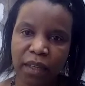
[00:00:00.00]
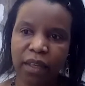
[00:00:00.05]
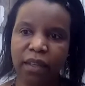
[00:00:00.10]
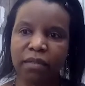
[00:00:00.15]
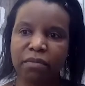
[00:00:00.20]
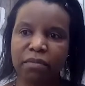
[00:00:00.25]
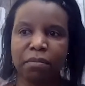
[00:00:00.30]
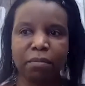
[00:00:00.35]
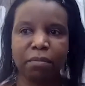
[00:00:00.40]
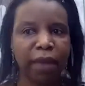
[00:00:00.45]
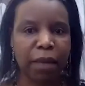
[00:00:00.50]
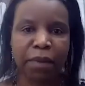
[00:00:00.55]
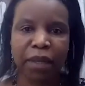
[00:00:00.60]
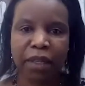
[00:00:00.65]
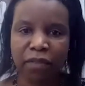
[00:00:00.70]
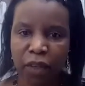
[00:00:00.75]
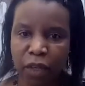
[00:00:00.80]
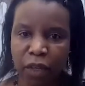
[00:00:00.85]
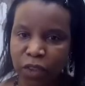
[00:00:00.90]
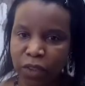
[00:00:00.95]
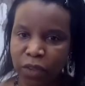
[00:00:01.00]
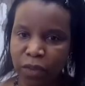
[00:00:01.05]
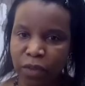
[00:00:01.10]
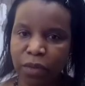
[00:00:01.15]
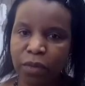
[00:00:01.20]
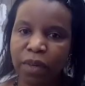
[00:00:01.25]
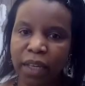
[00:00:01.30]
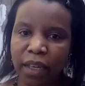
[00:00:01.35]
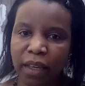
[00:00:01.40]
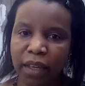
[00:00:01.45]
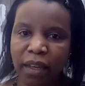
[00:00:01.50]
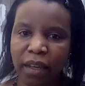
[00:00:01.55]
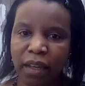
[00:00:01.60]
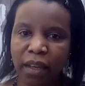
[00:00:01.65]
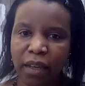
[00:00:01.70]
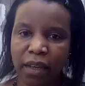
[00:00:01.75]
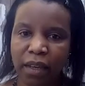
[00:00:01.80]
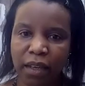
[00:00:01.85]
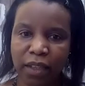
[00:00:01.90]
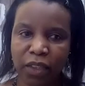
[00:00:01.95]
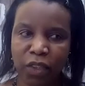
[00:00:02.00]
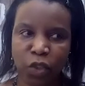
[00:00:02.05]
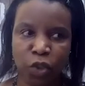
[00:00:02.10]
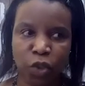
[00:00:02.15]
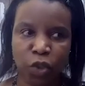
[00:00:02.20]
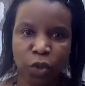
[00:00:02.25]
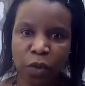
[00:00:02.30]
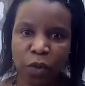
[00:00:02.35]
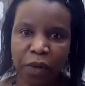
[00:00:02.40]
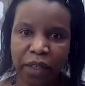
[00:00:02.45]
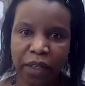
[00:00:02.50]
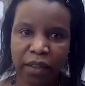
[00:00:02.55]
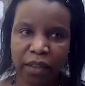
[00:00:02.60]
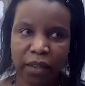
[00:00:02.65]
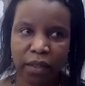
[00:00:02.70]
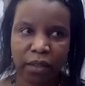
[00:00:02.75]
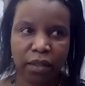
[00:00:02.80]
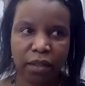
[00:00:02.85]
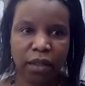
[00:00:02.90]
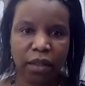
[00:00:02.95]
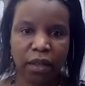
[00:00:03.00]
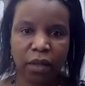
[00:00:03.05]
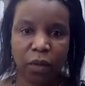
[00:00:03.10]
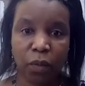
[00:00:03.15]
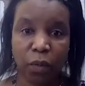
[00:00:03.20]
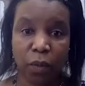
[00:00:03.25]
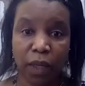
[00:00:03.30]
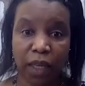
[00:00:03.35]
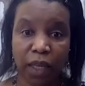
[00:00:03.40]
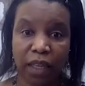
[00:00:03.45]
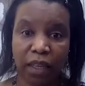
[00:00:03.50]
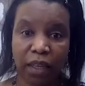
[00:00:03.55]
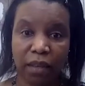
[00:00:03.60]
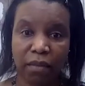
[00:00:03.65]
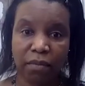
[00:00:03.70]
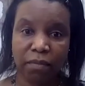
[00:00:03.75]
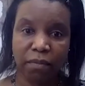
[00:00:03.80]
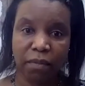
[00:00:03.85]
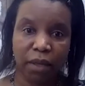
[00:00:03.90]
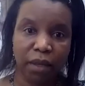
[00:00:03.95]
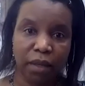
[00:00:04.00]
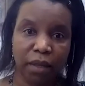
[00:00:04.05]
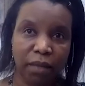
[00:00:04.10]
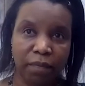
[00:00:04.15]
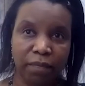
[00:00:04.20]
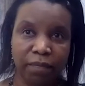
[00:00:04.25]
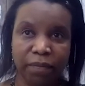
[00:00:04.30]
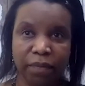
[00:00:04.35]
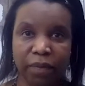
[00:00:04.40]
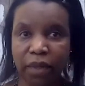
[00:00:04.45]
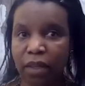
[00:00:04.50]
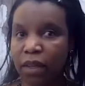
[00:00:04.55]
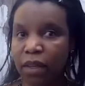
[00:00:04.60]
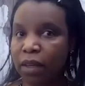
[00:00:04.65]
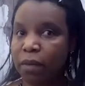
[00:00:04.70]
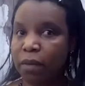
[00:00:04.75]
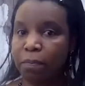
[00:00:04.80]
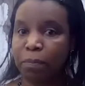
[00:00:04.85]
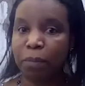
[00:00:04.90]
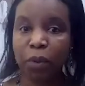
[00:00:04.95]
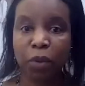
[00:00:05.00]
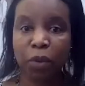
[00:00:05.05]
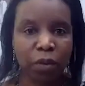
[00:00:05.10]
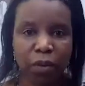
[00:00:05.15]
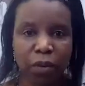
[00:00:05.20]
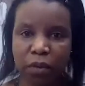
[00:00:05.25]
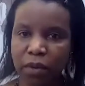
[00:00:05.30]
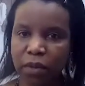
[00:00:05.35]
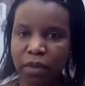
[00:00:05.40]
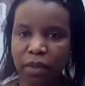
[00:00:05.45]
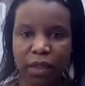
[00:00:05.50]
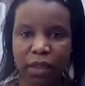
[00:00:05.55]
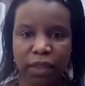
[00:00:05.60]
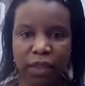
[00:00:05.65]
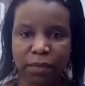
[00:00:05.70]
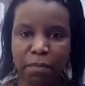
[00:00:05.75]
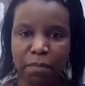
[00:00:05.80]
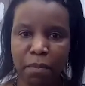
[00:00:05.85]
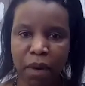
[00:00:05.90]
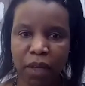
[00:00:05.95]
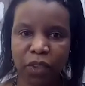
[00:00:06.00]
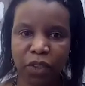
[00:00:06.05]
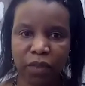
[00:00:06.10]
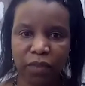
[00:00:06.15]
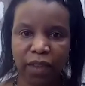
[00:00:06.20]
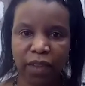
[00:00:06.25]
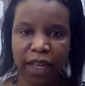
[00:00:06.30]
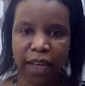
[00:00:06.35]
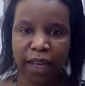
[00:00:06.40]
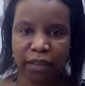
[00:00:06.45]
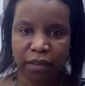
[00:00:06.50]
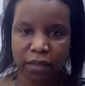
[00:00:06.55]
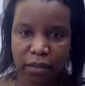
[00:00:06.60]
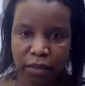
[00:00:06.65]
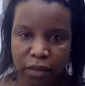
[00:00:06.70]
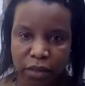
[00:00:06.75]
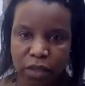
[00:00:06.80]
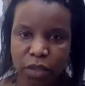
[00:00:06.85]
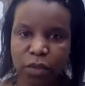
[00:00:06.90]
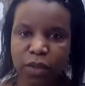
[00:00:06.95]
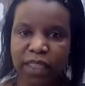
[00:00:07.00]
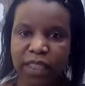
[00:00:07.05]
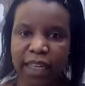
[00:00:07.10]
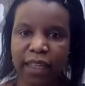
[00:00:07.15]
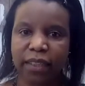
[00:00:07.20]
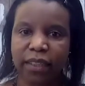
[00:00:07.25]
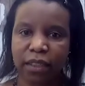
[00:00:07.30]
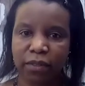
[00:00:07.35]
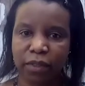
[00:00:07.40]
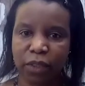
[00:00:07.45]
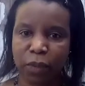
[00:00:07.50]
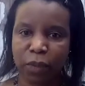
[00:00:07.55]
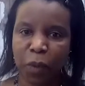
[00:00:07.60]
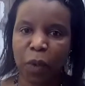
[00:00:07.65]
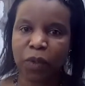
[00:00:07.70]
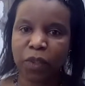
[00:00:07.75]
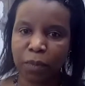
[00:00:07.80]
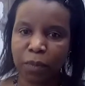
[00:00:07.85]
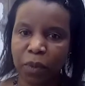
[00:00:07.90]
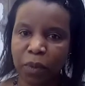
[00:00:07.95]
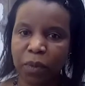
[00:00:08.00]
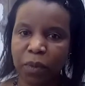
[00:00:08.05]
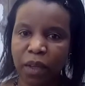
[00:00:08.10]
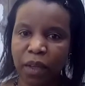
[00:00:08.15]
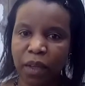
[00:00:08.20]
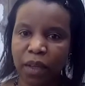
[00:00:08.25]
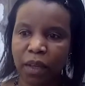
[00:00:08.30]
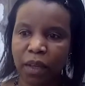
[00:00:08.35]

in maybe in version three is ensuring that we um, pull as much of that new data as possible